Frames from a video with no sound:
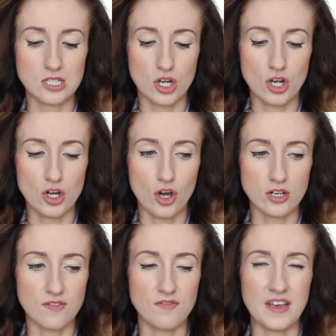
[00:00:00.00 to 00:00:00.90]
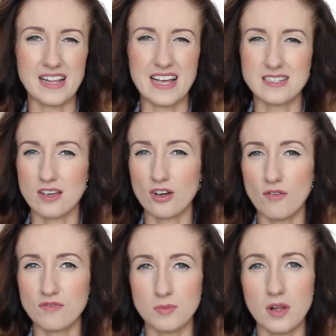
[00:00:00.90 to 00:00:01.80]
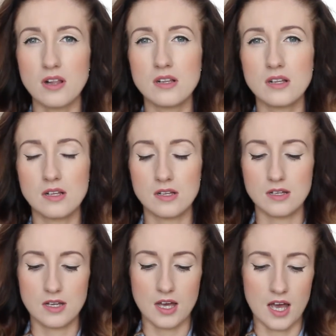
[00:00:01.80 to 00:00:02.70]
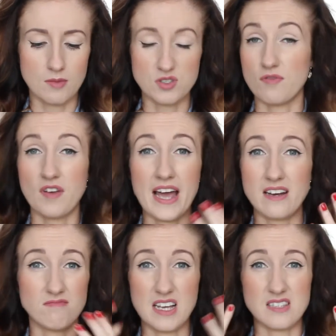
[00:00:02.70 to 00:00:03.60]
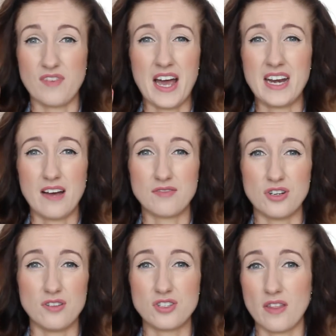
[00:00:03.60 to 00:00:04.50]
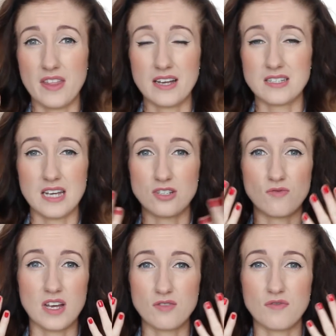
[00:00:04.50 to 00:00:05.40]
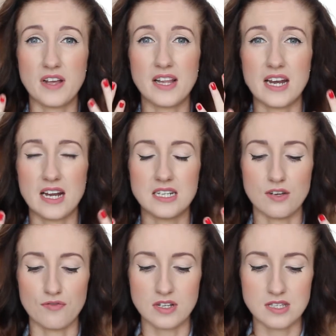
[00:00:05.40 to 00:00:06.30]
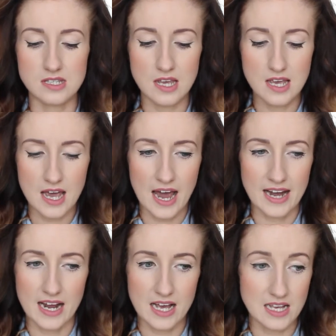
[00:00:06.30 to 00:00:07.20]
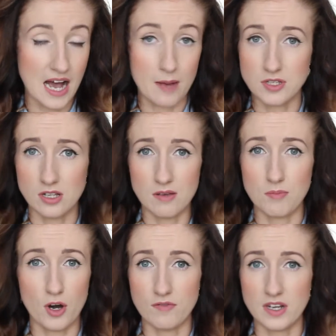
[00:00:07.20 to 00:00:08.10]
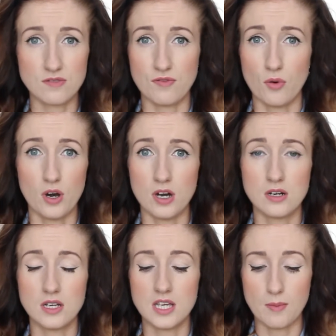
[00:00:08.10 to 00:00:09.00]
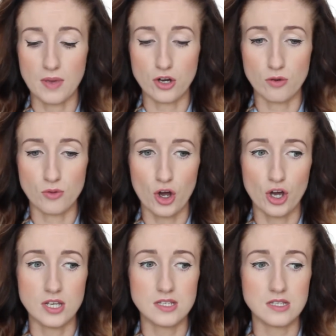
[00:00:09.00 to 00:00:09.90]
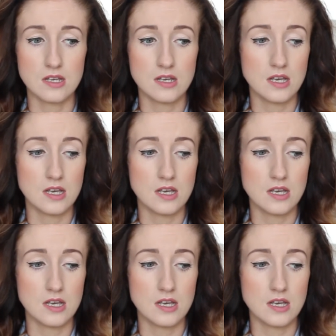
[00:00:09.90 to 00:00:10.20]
to not feel as uncomfortable. So it's fine after you've done that. I don't feel any kind of difference, and it's absolutely perfect for keeping your brows